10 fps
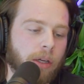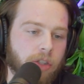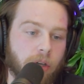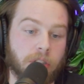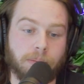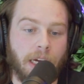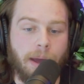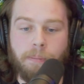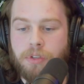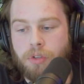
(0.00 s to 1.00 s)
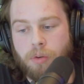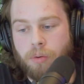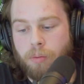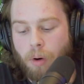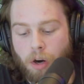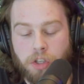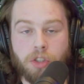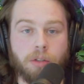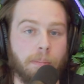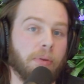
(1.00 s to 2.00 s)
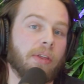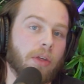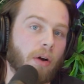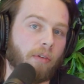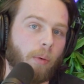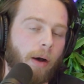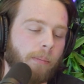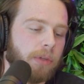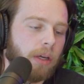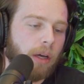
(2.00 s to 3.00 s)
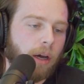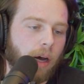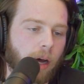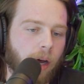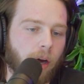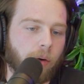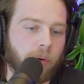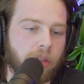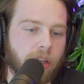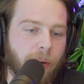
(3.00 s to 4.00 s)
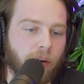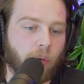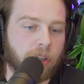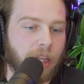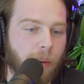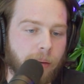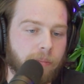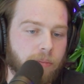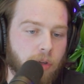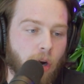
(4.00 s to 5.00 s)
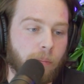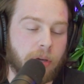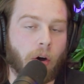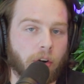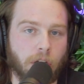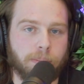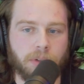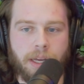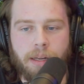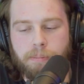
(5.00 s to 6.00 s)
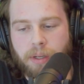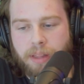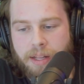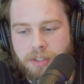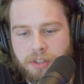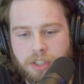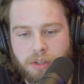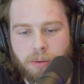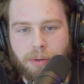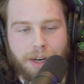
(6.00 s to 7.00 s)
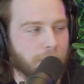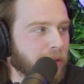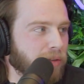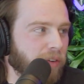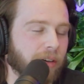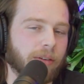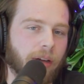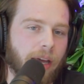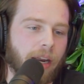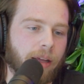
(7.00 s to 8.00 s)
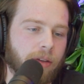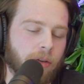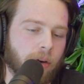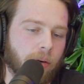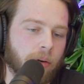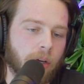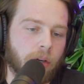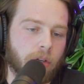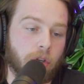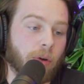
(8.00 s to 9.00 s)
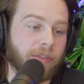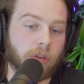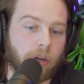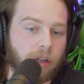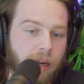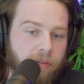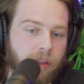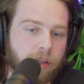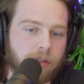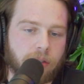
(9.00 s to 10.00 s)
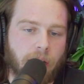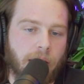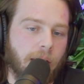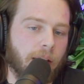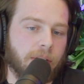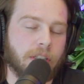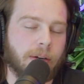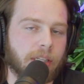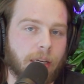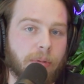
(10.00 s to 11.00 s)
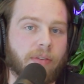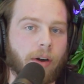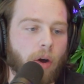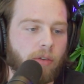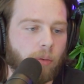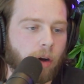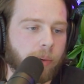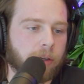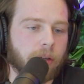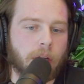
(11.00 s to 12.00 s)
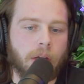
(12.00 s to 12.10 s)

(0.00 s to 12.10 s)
So sometimes you are just completely overwhelmed with the amount of work that might, be on your plate. But that's also kind of what makes it fun. And, you do have to learn a lot of things. And I think sometimes that can be very overwhelming.